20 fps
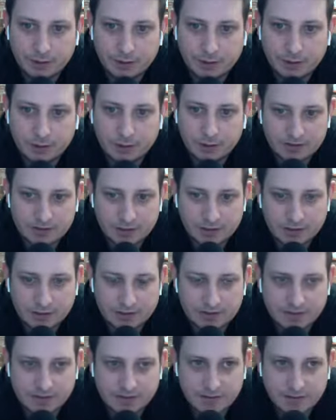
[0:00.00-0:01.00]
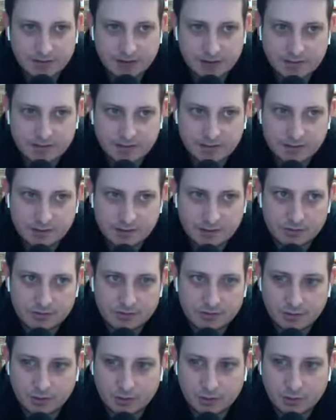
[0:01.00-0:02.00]
users are incentivized to
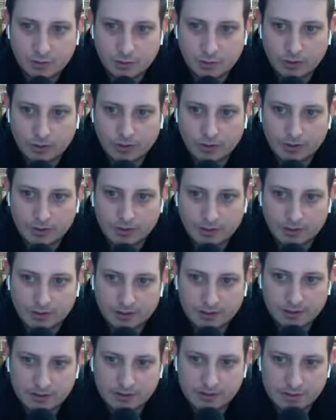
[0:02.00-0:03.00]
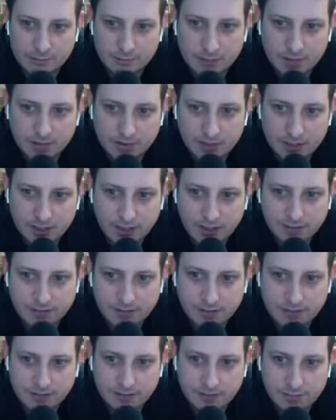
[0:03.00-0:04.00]
use their coin uh, to pay
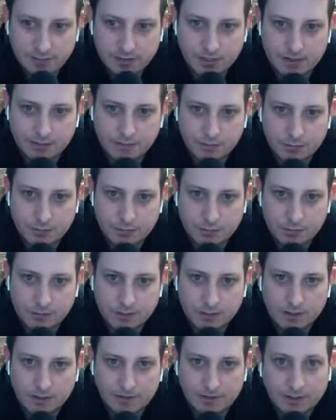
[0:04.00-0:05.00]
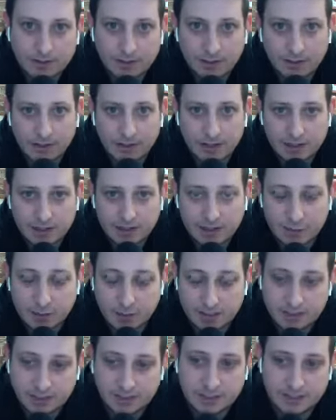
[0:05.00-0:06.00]
trading fees on the platform. They get an
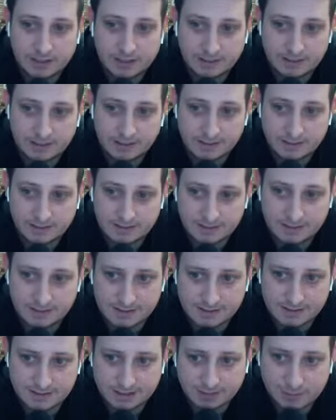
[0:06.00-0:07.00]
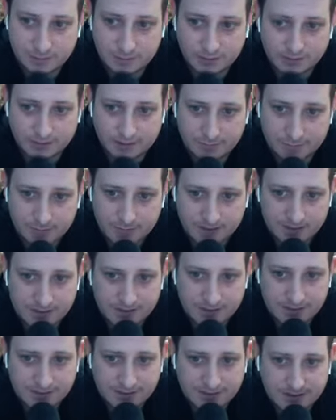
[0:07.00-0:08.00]
you actually get a discount
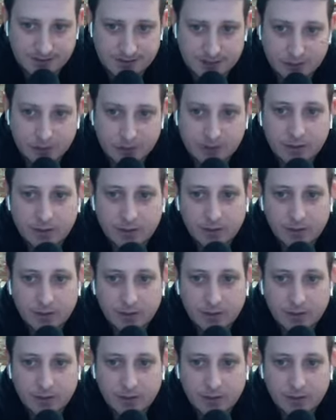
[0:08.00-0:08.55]
25% discount